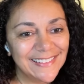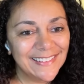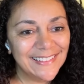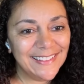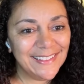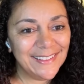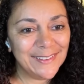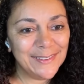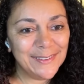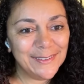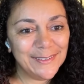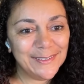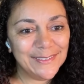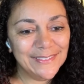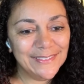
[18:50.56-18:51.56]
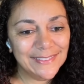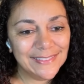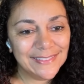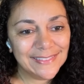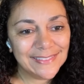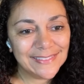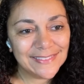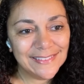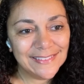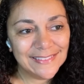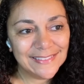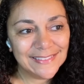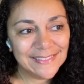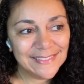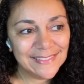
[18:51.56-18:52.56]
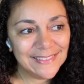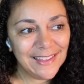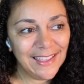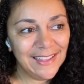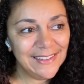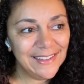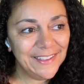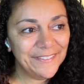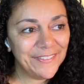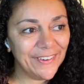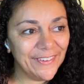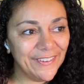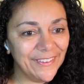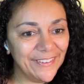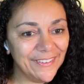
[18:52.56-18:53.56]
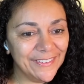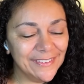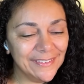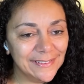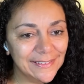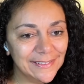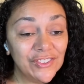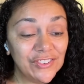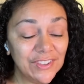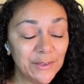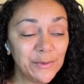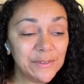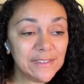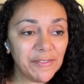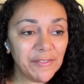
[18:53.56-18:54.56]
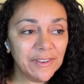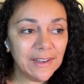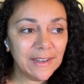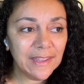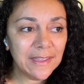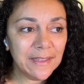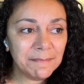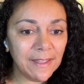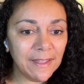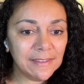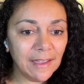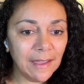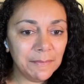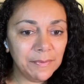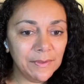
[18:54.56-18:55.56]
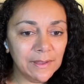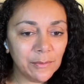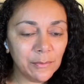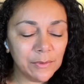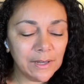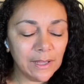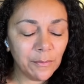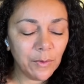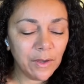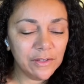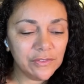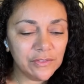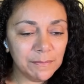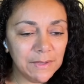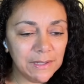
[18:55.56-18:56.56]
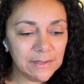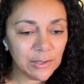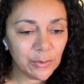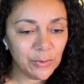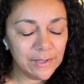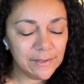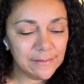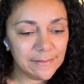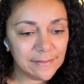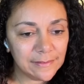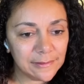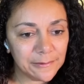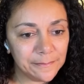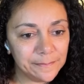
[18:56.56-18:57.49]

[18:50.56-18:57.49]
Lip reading: Oh, I love her. She was definitely in my top pick when I watched the Meet the Queens.